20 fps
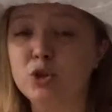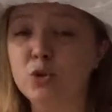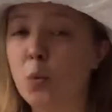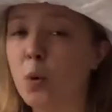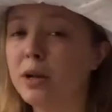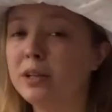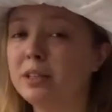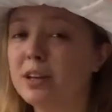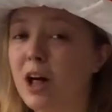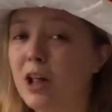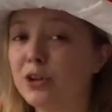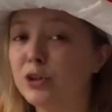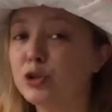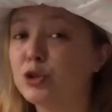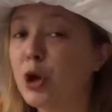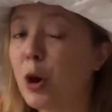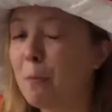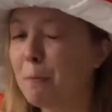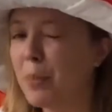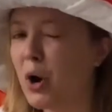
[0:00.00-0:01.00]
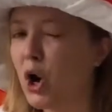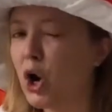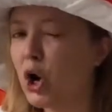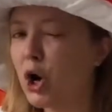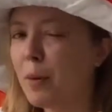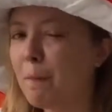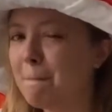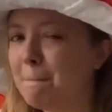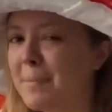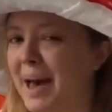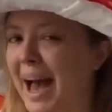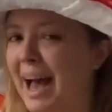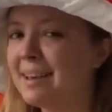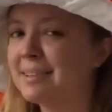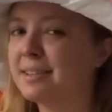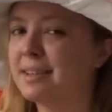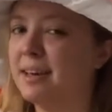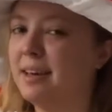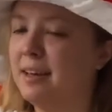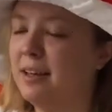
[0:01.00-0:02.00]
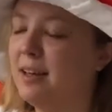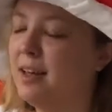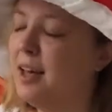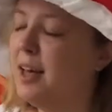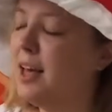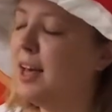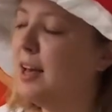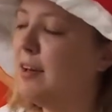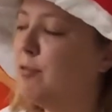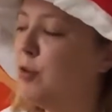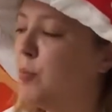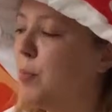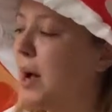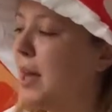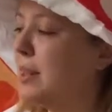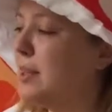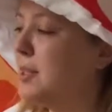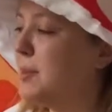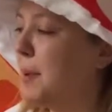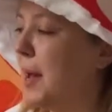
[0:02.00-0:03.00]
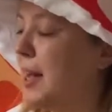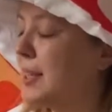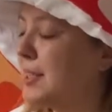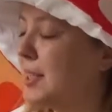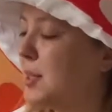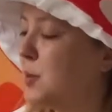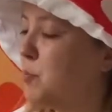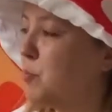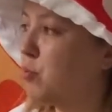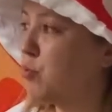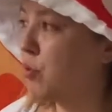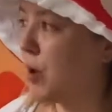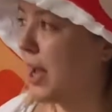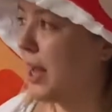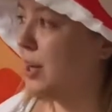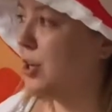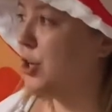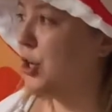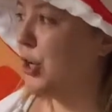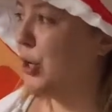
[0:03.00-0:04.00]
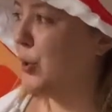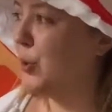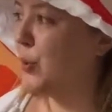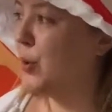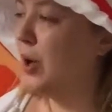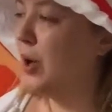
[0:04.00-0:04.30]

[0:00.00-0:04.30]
$20 per basket if you buy these baskets brand new.